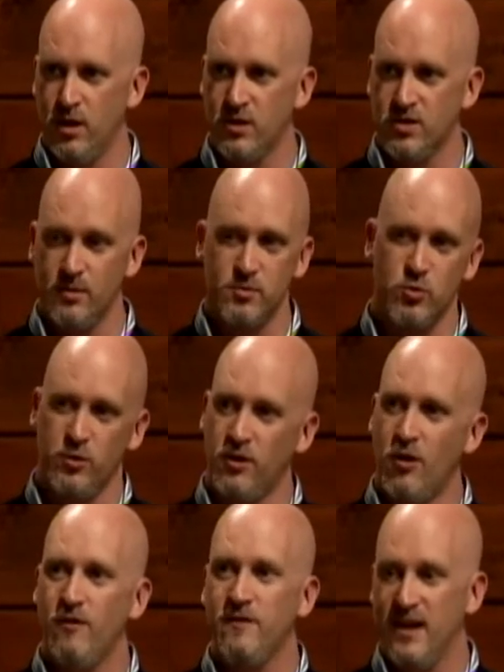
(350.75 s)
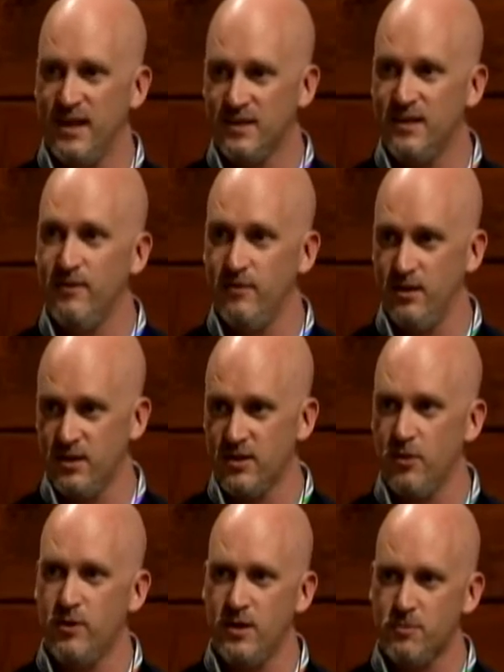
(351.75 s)
some sort of golfing activity.
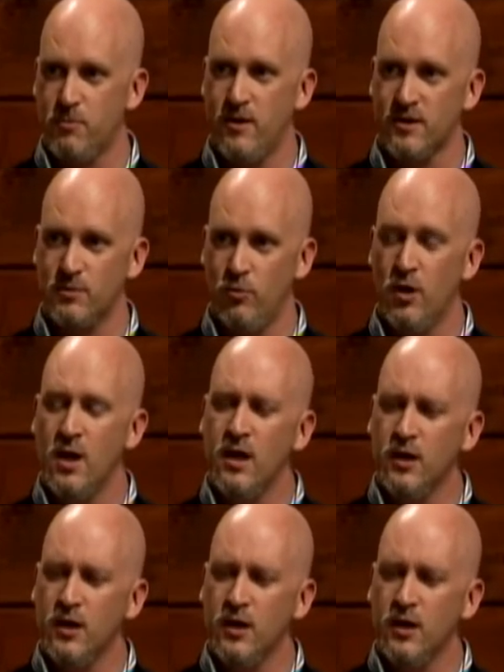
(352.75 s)
So it is possible.